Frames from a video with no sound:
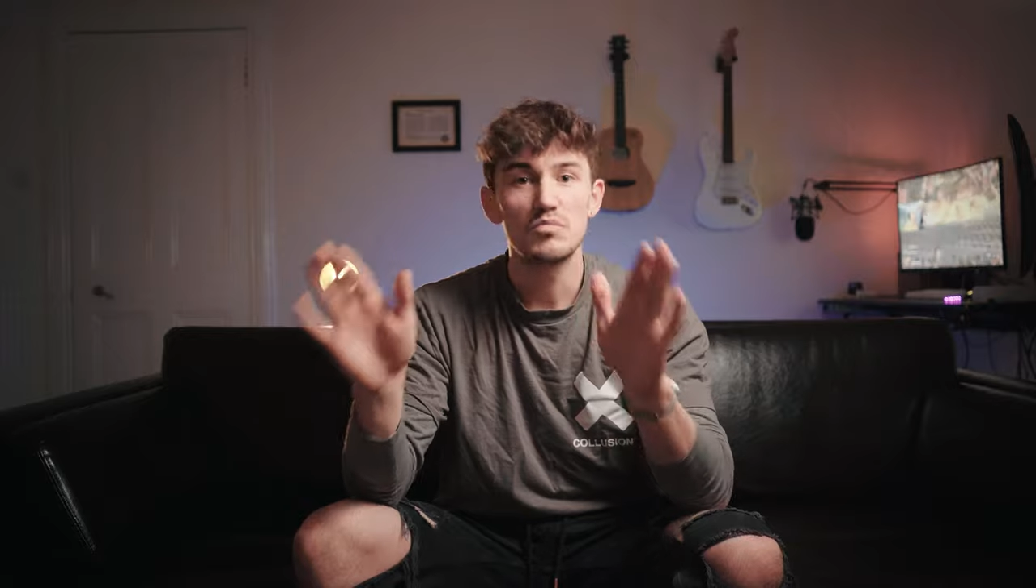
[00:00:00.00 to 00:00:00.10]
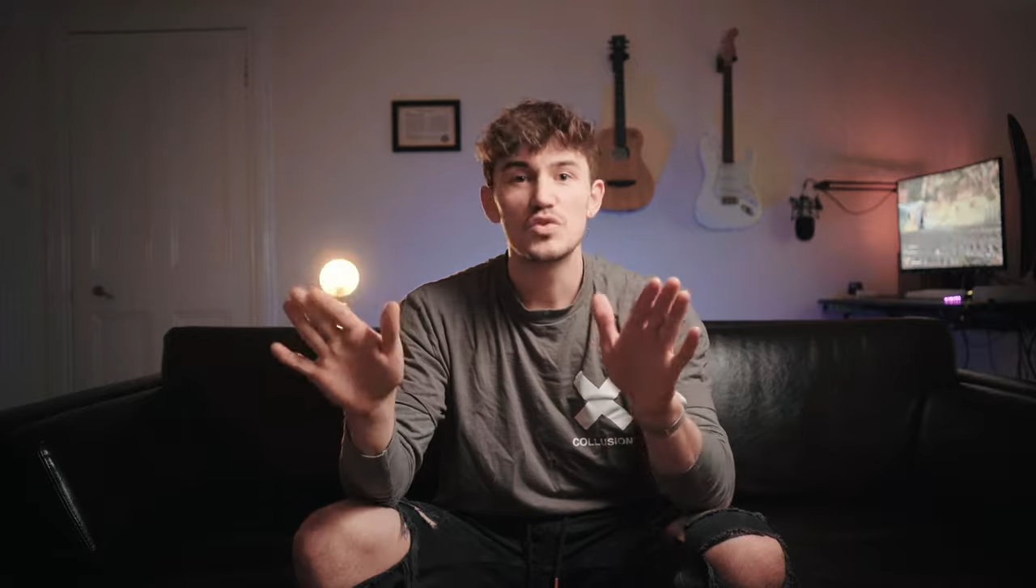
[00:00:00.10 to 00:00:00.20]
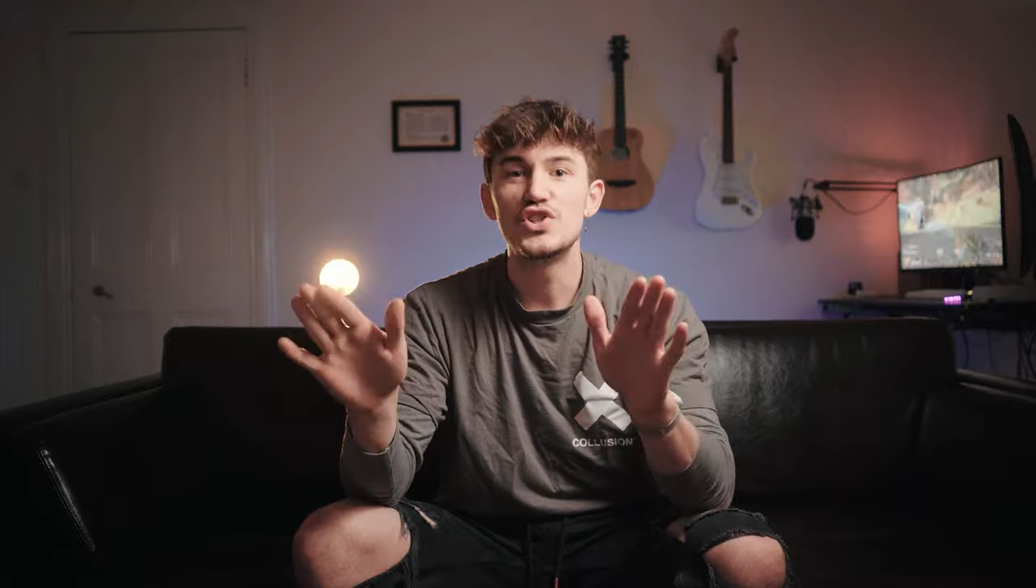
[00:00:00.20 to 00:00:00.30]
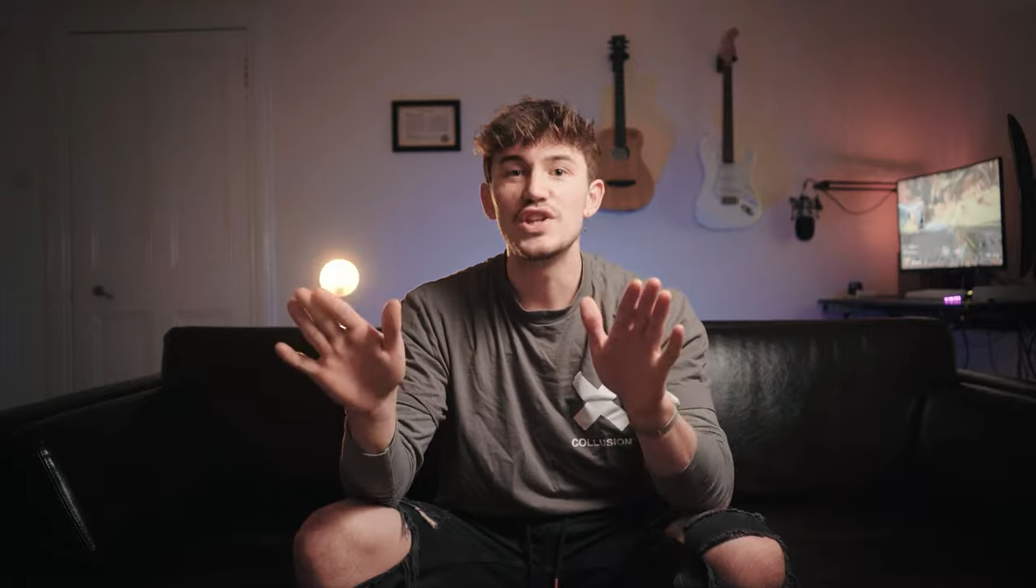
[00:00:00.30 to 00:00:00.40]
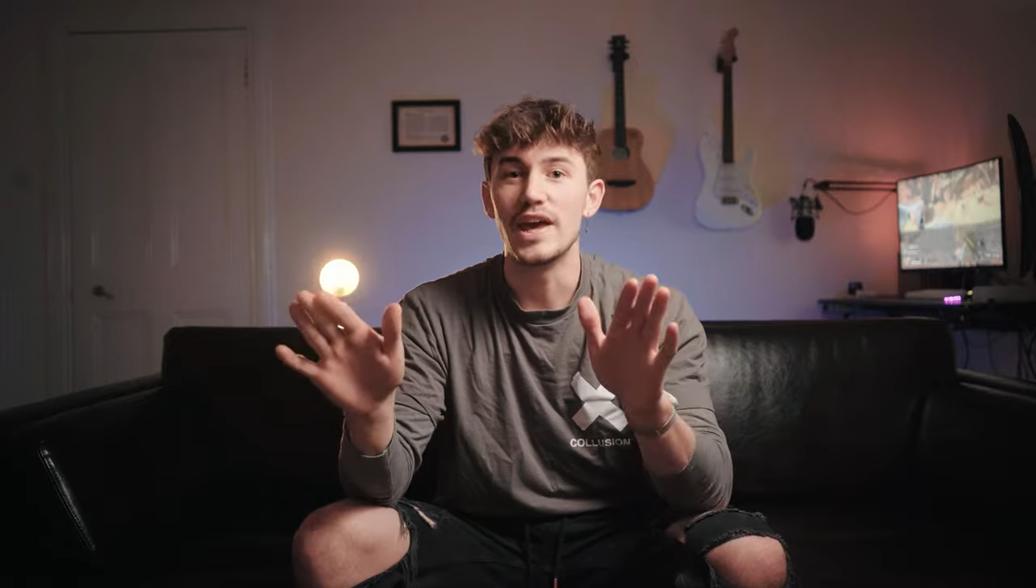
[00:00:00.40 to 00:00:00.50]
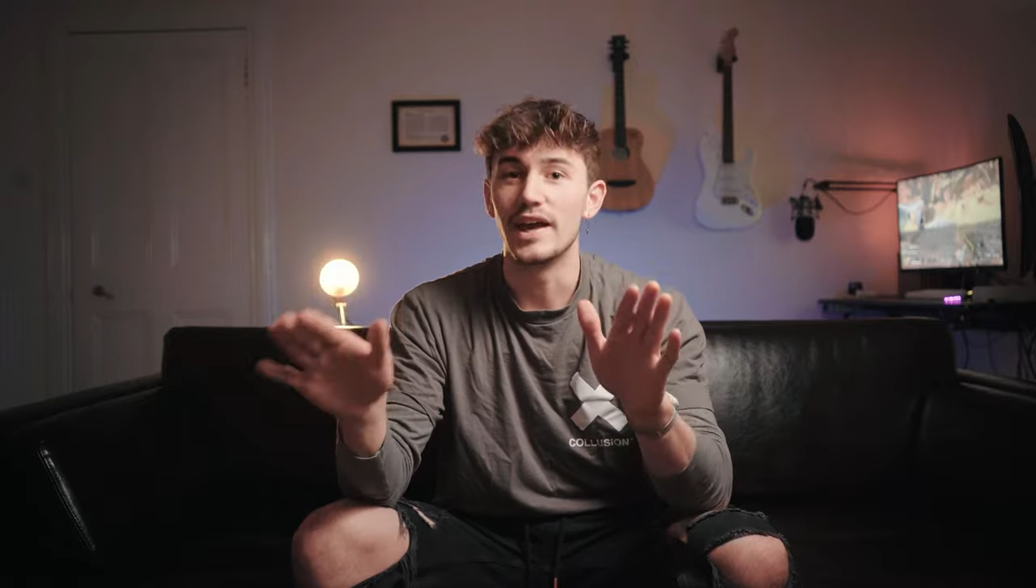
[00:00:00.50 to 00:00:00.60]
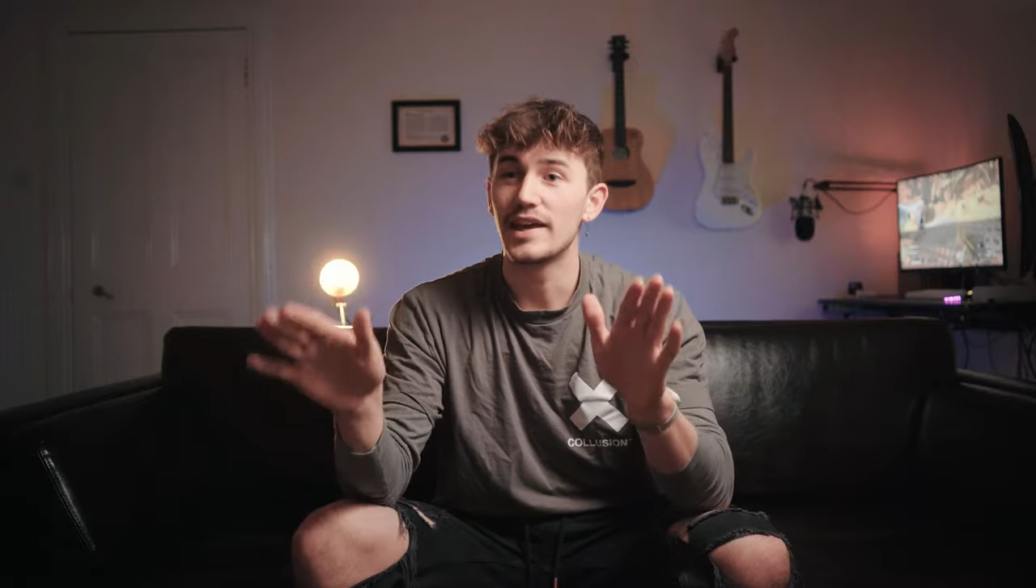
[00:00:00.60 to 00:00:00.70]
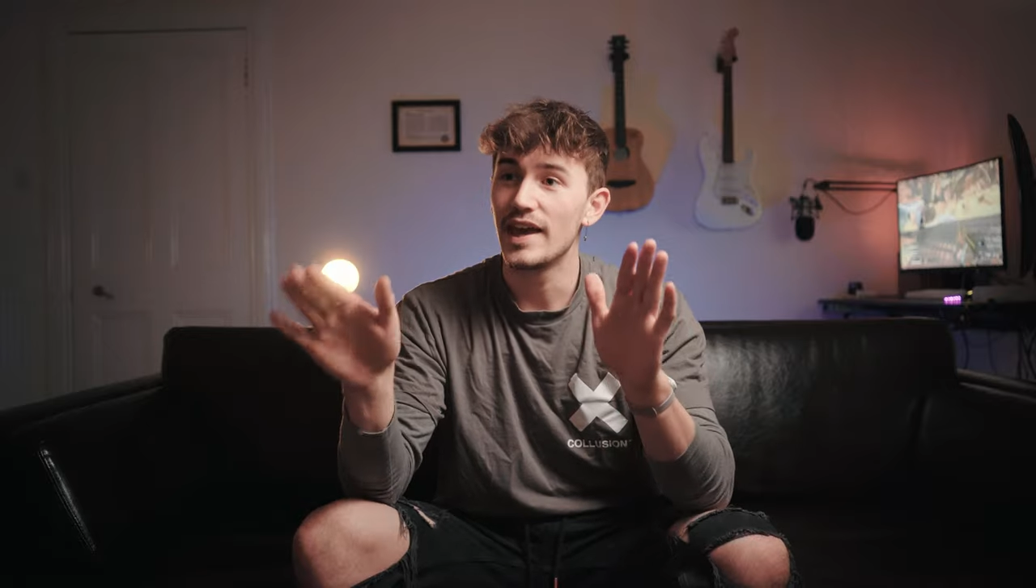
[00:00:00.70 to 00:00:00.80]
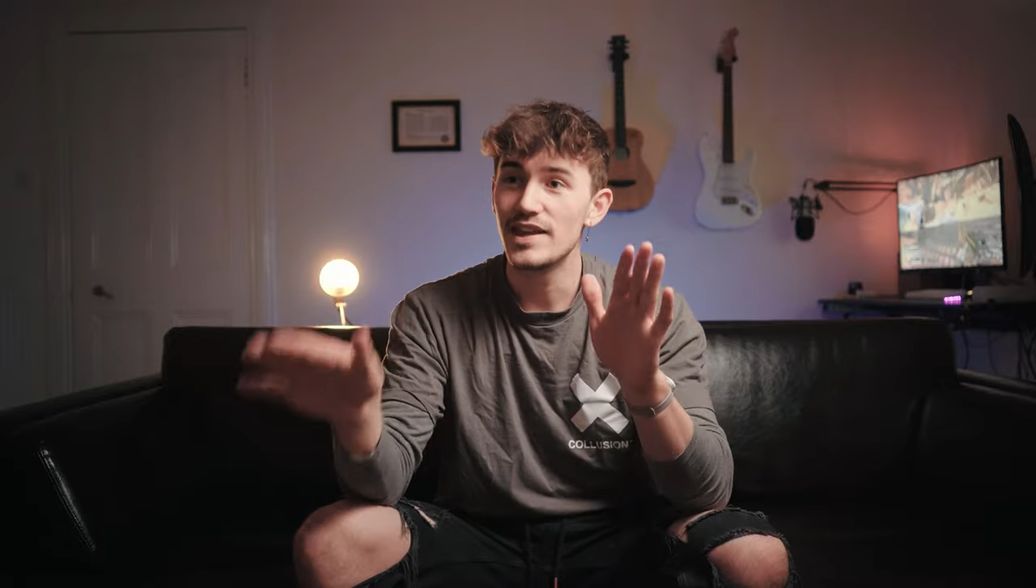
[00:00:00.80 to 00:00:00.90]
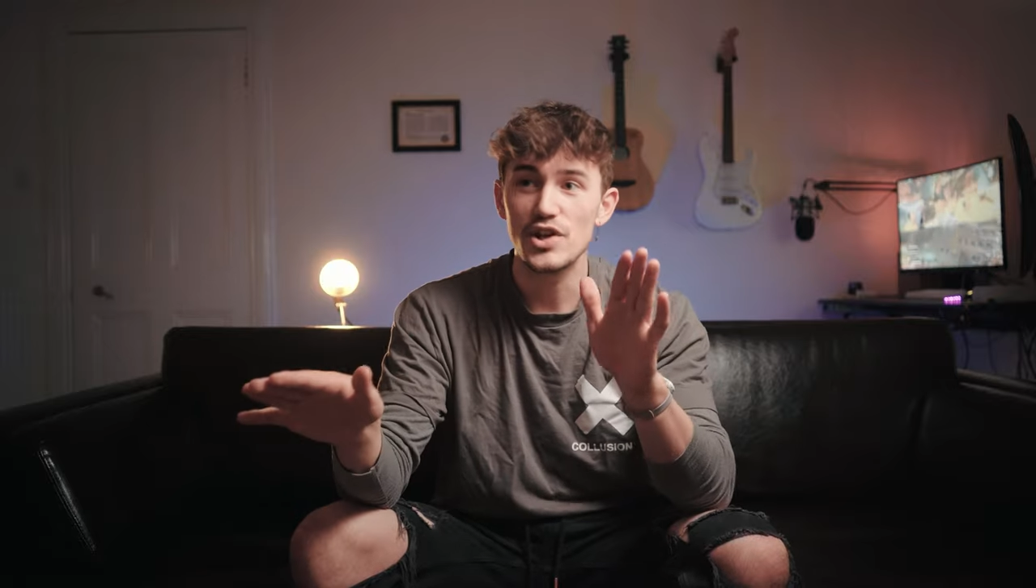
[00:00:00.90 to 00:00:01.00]

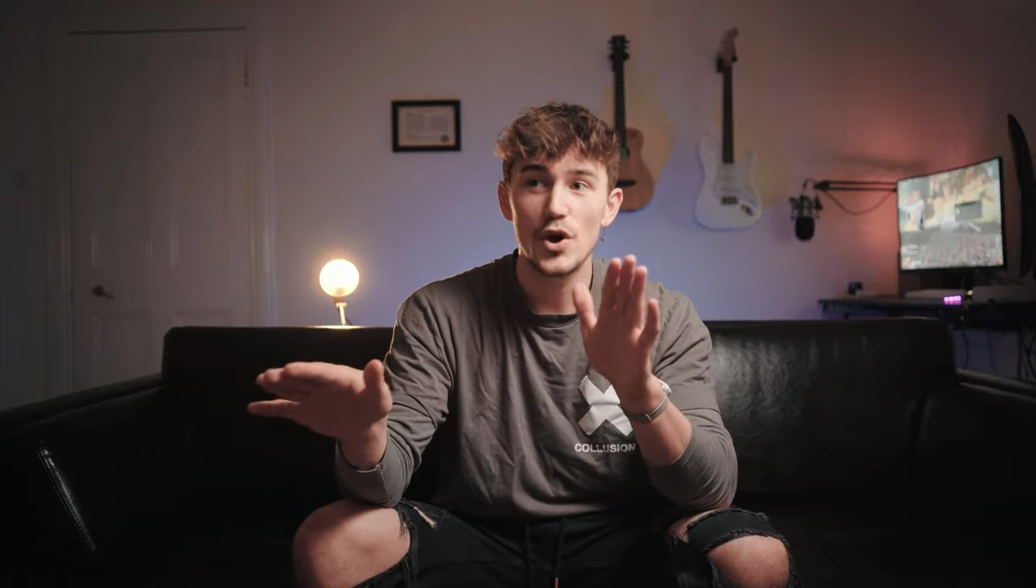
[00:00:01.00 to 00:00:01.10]
sick, is